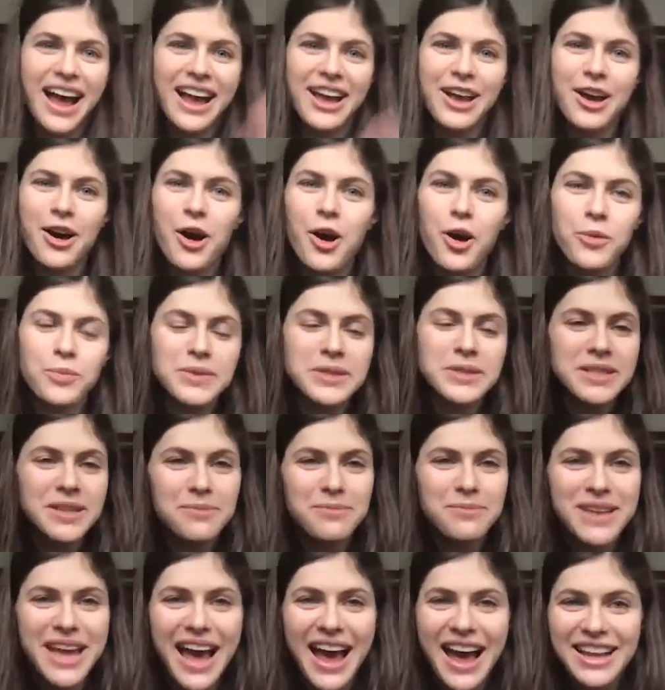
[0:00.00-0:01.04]
I hope the
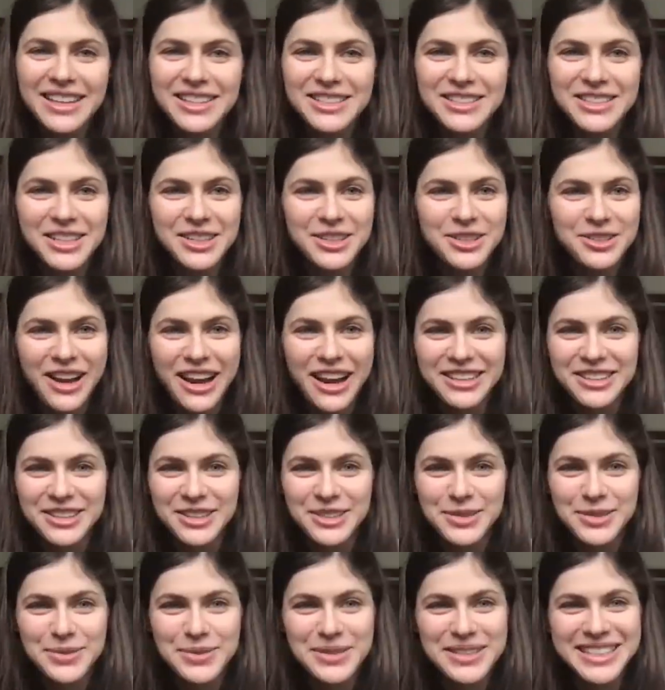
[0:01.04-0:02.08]
casting
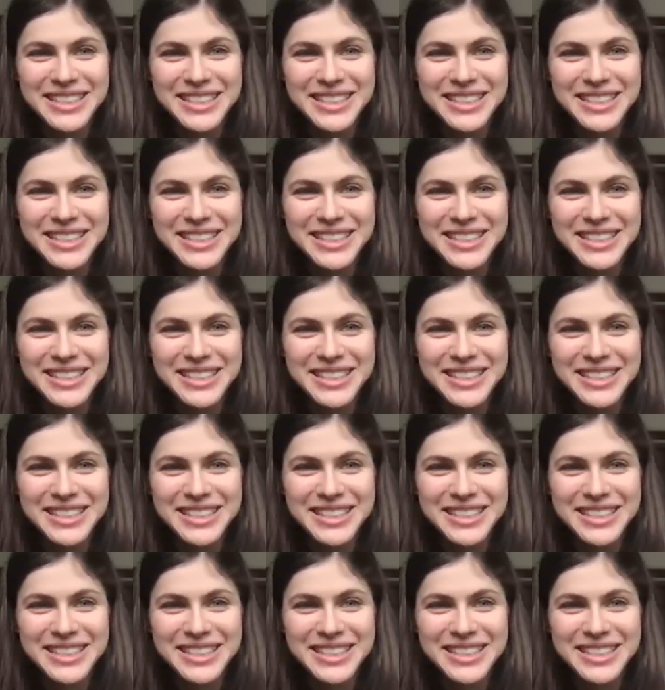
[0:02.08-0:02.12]
directors will